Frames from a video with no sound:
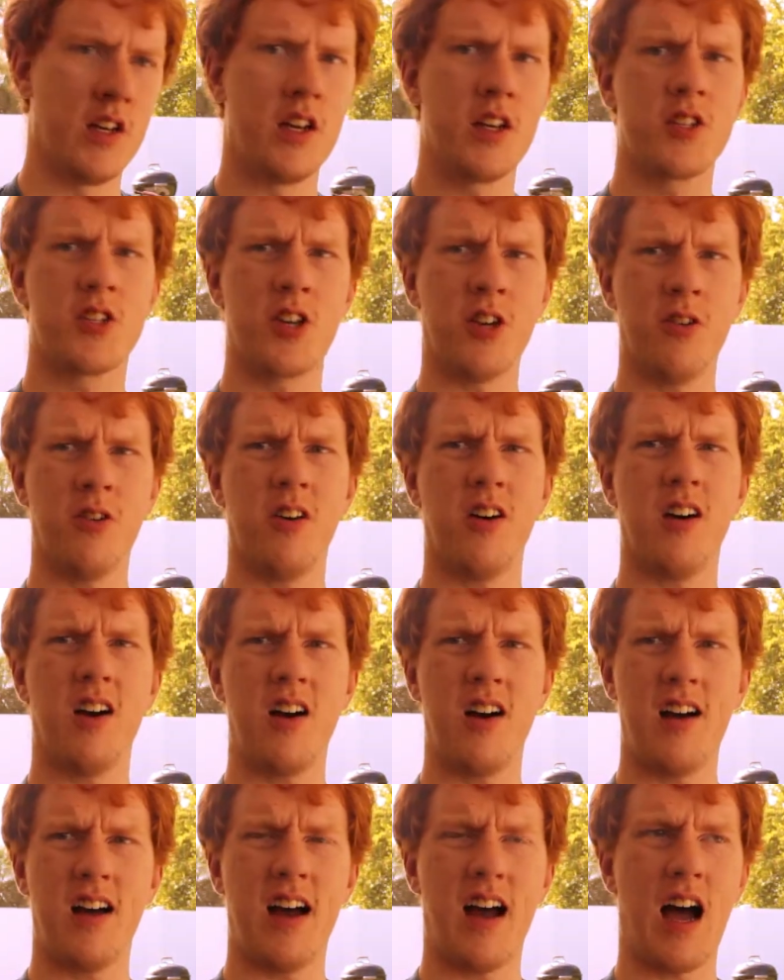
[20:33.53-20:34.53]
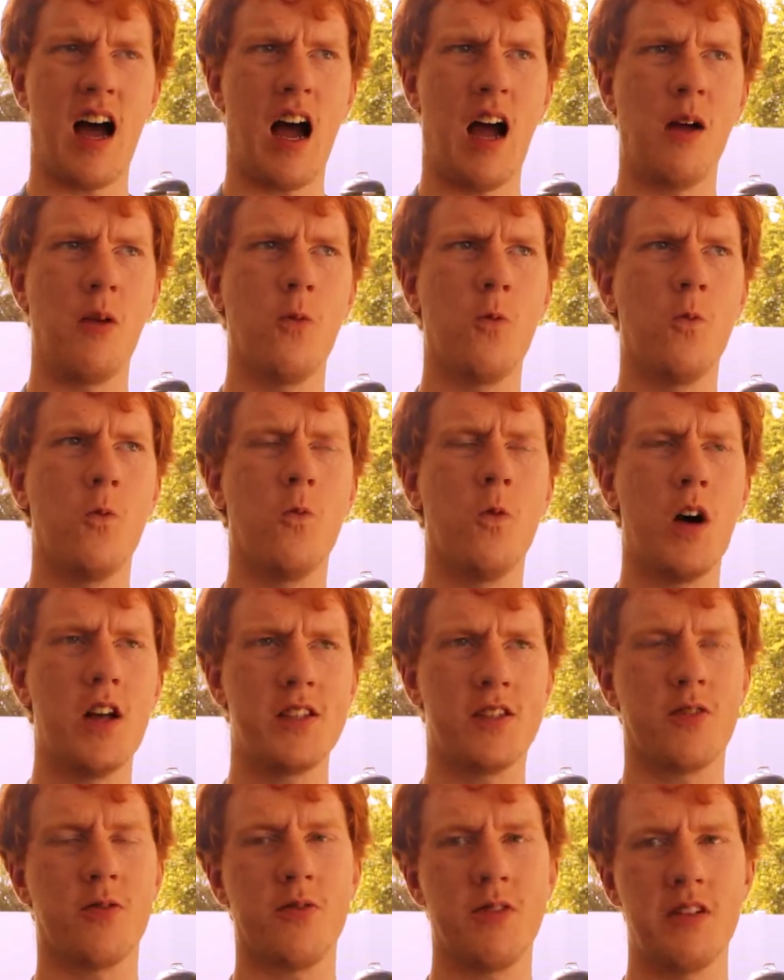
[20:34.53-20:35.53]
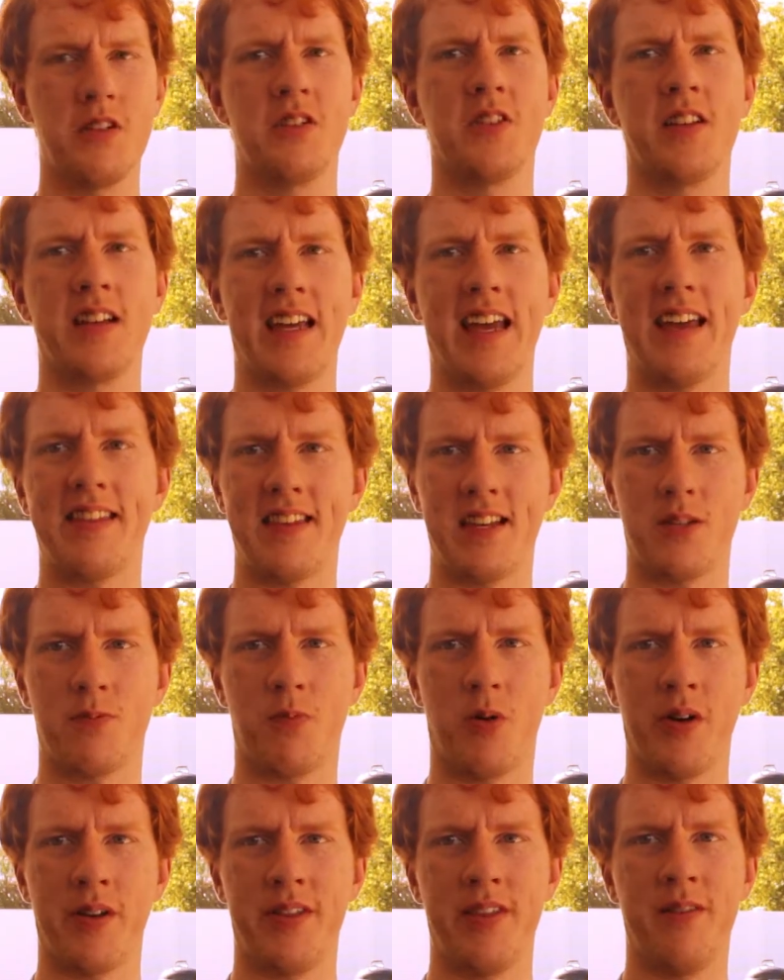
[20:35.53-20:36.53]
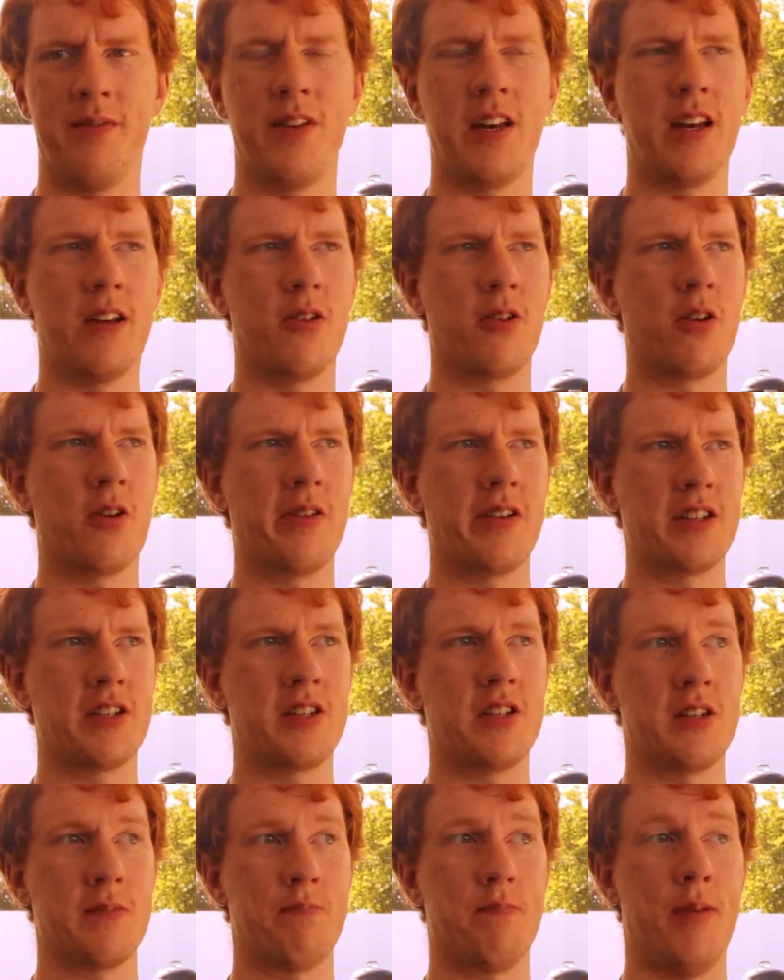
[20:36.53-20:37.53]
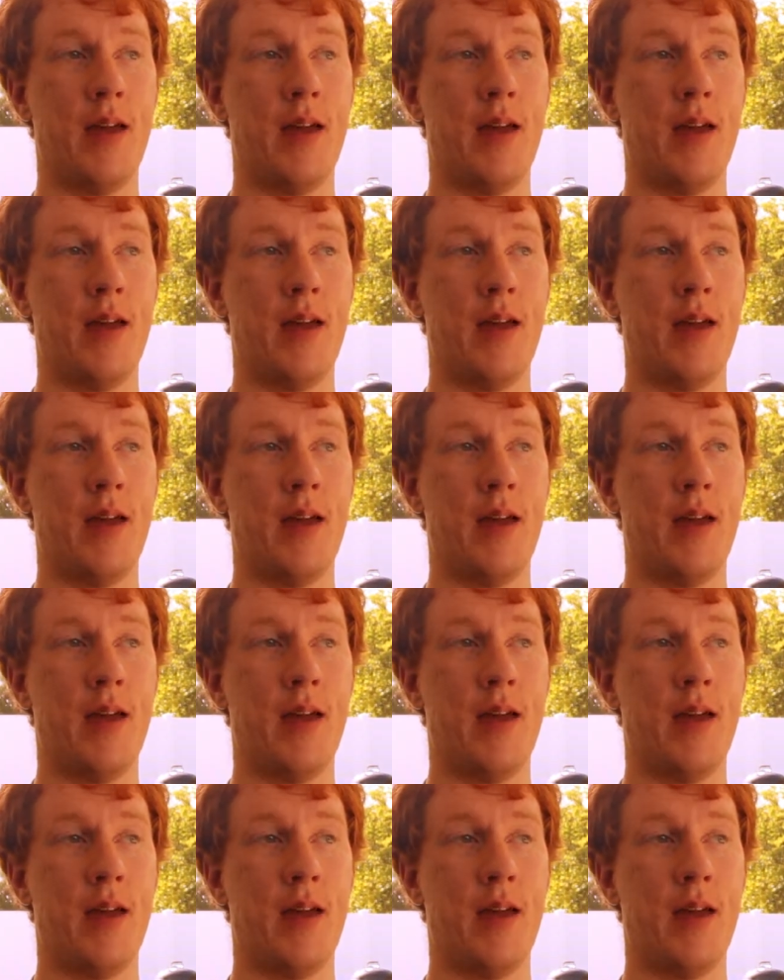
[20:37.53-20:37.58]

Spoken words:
So, I was originally at this point in the video going to